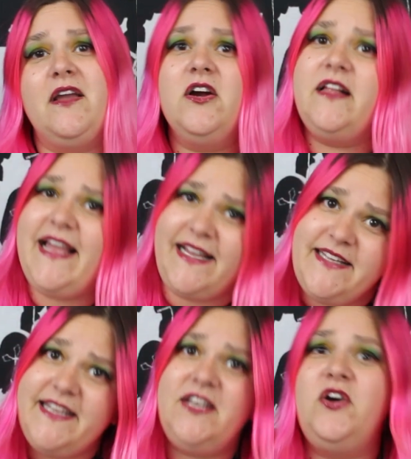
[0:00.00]
girl
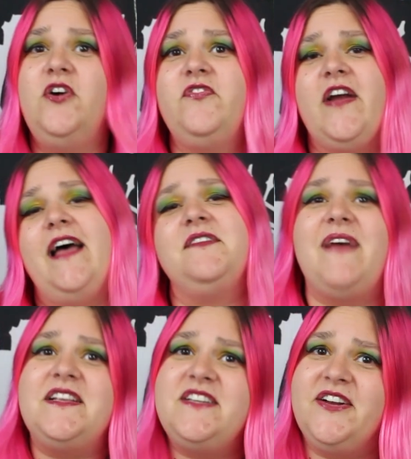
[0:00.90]
Ellen over at
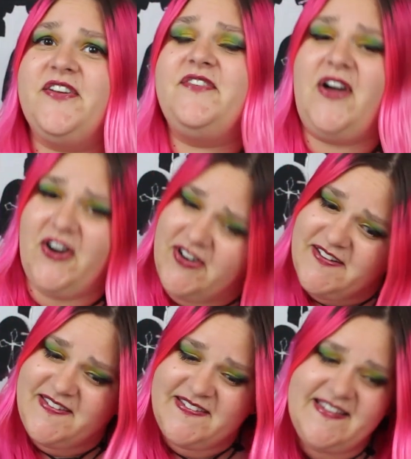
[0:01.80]
Imaginarium
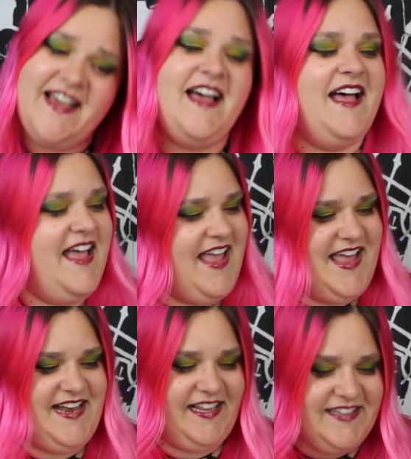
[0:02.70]
Arts.
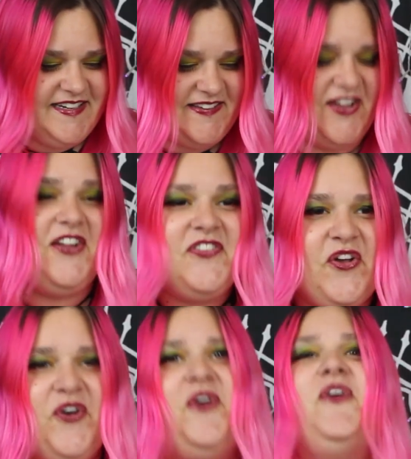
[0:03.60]
And Ellen is
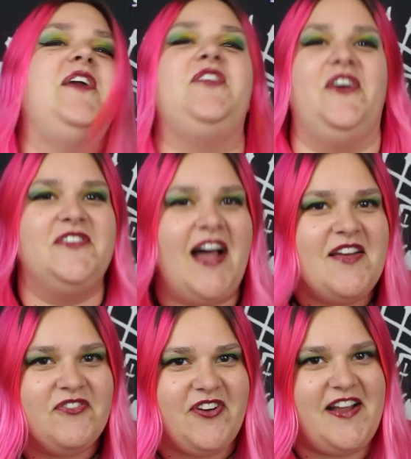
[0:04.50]
also a
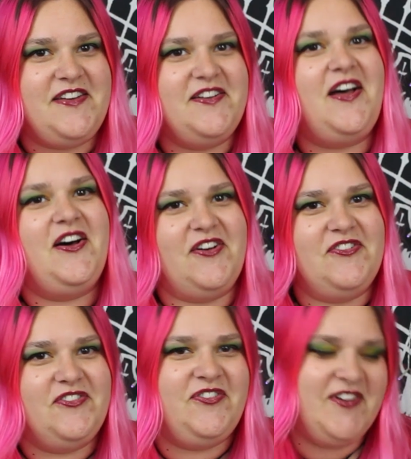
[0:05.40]
longtime friend
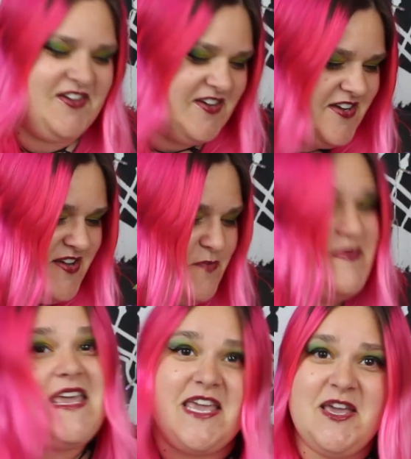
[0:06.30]
of
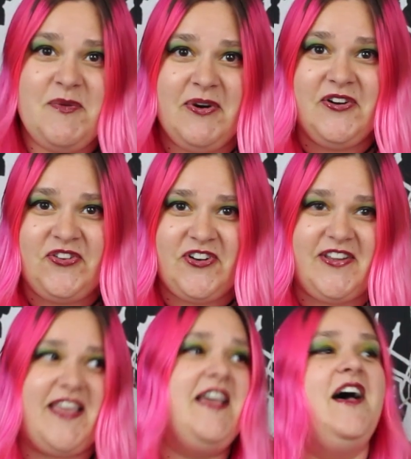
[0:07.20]
me
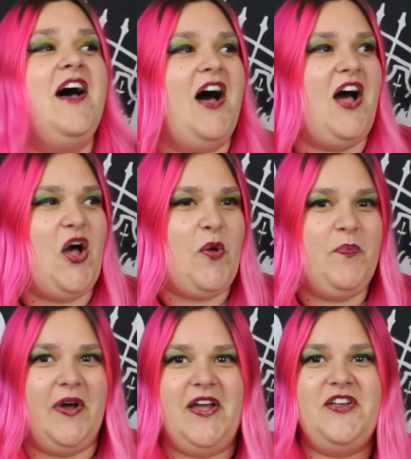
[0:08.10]
personally, uh,
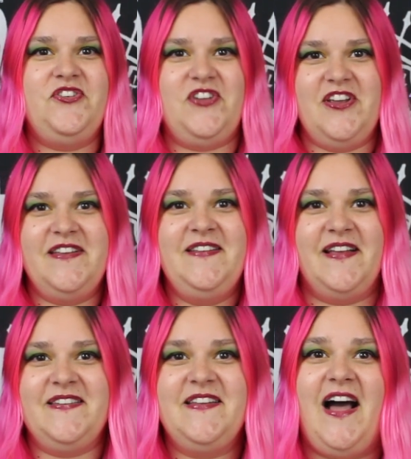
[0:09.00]
but she
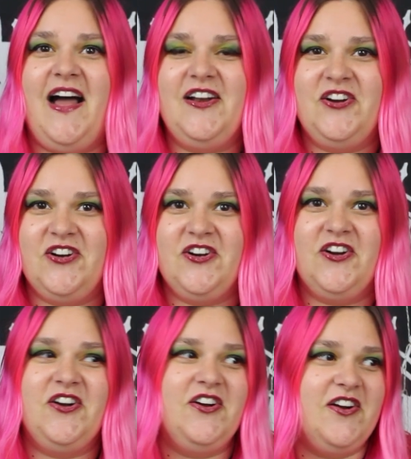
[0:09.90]
just got
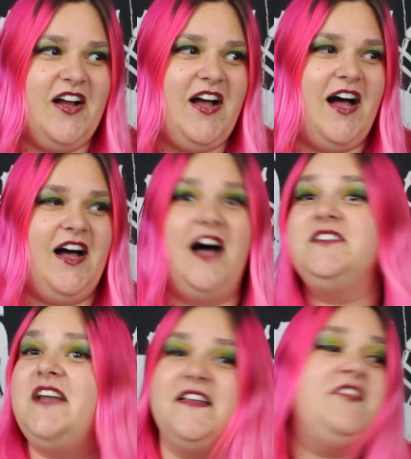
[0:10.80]
her uh, online